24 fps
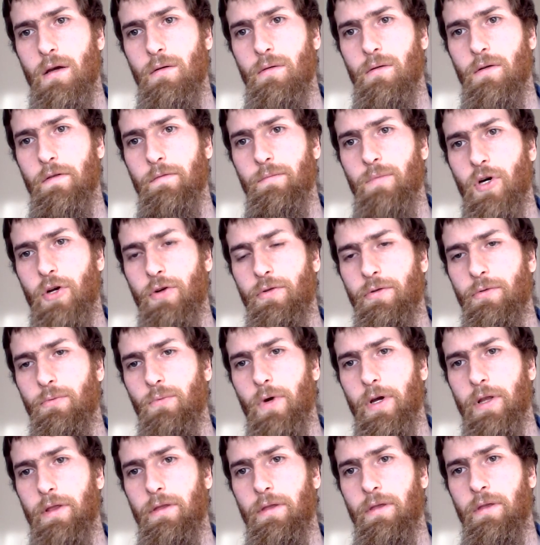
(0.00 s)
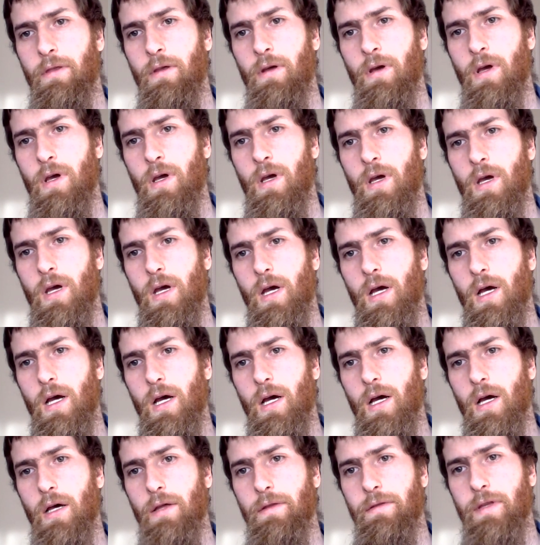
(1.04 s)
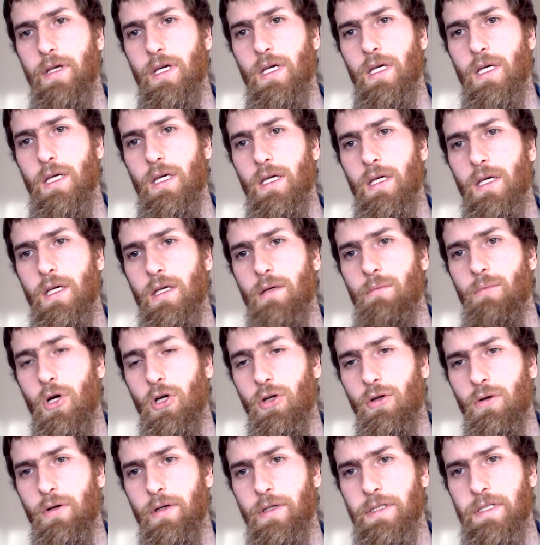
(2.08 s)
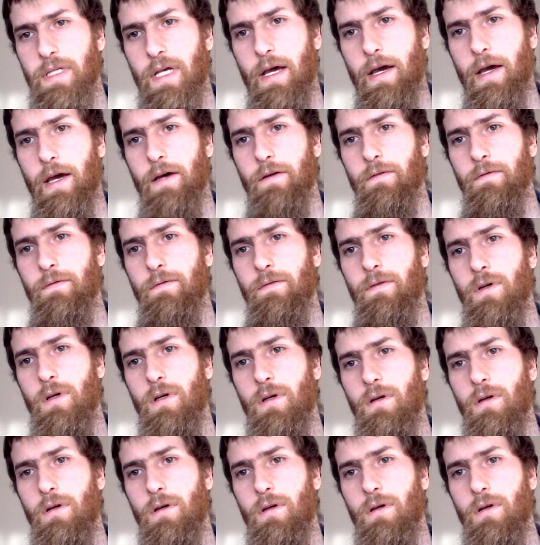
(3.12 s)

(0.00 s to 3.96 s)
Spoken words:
of moderate width. The Mongoloids have